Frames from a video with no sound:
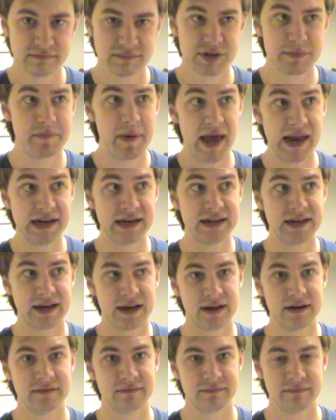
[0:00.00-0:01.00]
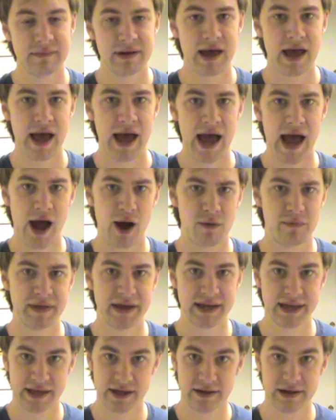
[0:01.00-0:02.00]
depending on how
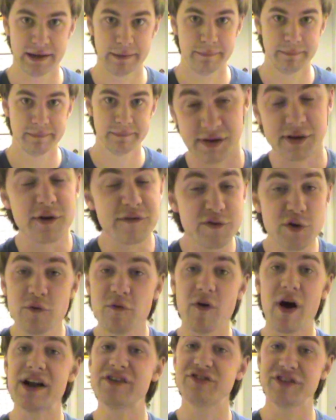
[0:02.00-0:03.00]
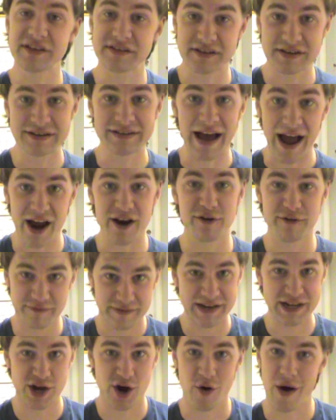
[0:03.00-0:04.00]
they kill him. So if you've watched this entire
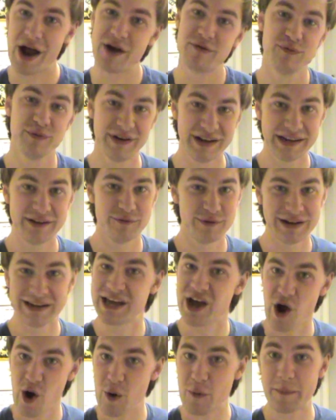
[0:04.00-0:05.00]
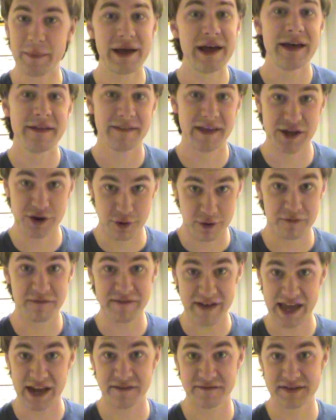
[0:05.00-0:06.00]
video, I really, really hope that you're a
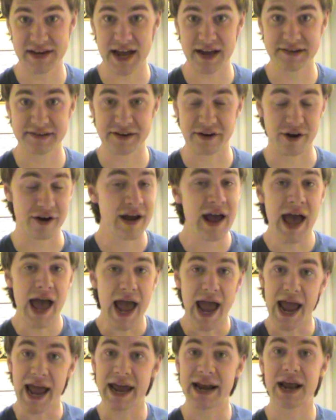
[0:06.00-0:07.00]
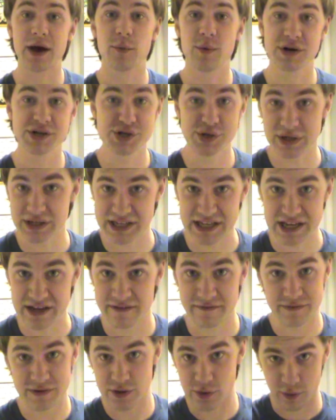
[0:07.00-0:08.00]
fan of Dexter. And I want you to
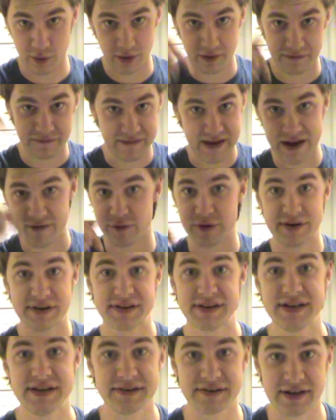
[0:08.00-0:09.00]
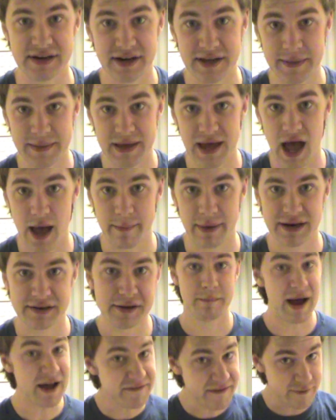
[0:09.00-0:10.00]
leave your favorite season in the comments.
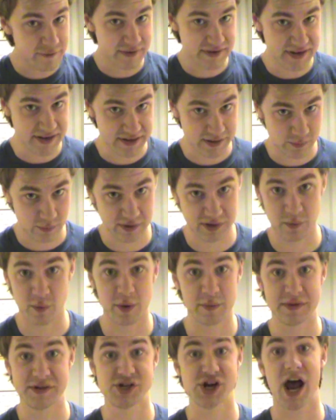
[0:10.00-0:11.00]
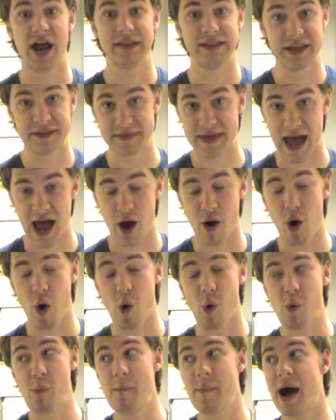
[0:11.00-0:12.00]
My favorite season was the one with John Lithgow.
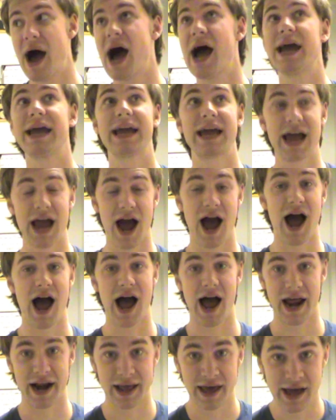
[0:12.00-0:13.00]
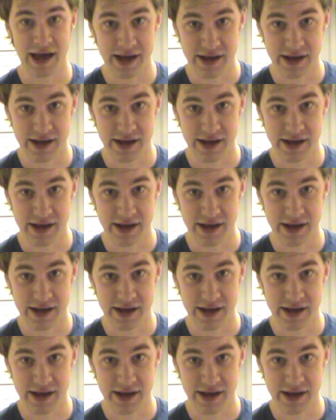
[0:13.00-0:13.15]
Oh my god.